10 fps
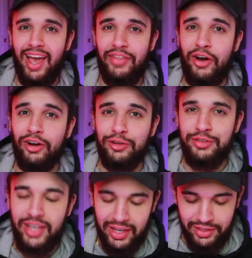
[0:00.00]
And the article
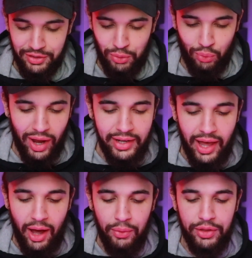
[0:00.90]
says, Right
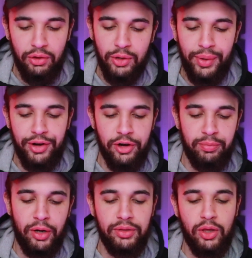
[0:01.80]
now, the only way to earn
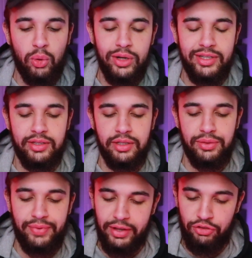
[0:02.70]
Pokecoins is to
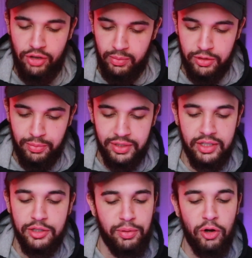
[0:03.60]
defend gyms, but
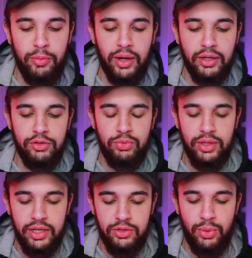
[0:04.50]
since Pokemon Go's
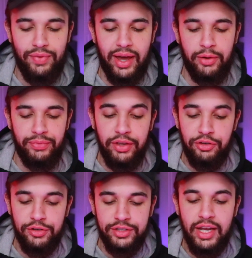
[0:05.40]
release, we've added
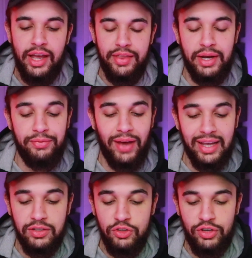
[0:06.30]
features that have
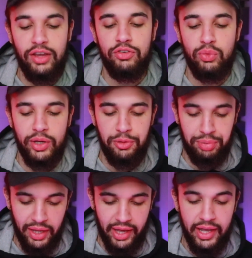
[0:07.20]
vastly changed the way you
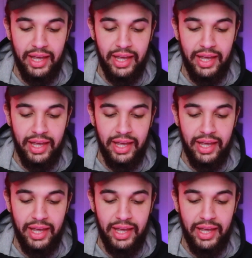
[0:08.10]
play.